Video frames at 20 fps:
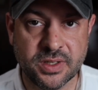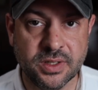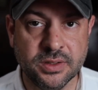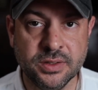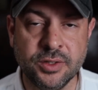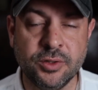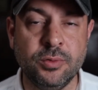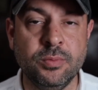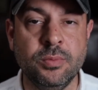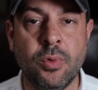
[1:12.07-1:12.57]

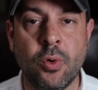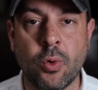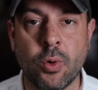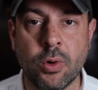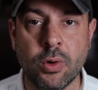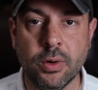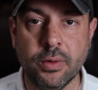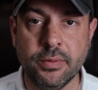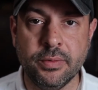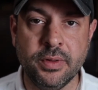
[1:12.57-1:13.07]
little
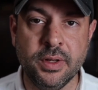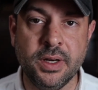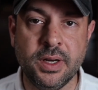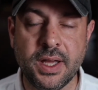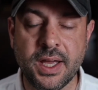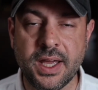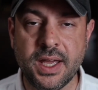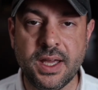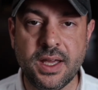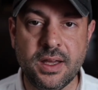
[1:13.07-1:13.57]
more than
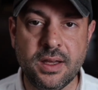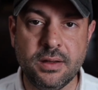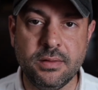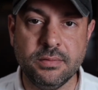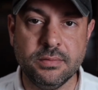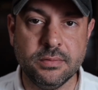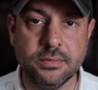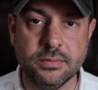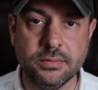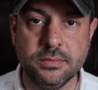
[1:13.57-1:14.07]
a
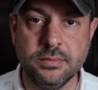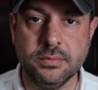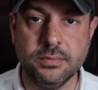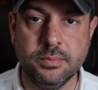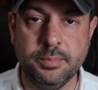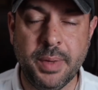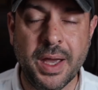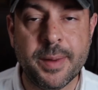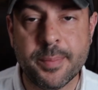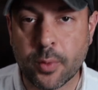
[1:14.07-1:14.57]

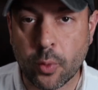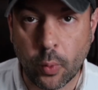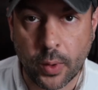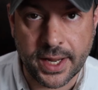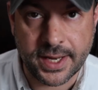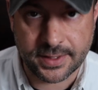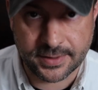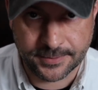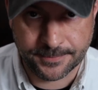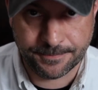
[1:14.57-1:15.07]

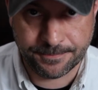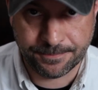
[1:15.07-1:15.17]
paperweight.